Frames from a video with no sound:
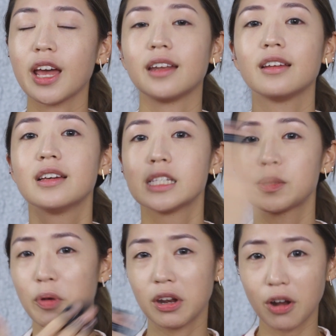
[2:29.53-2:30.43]
and
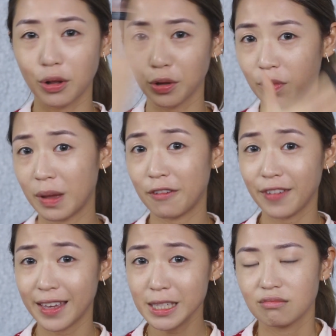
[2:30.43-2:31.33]
spread it all over my
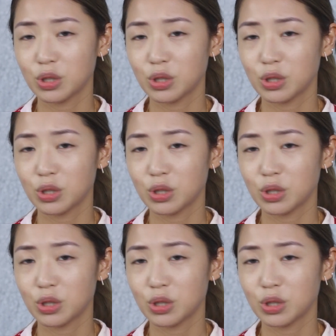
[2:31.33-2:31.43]
face,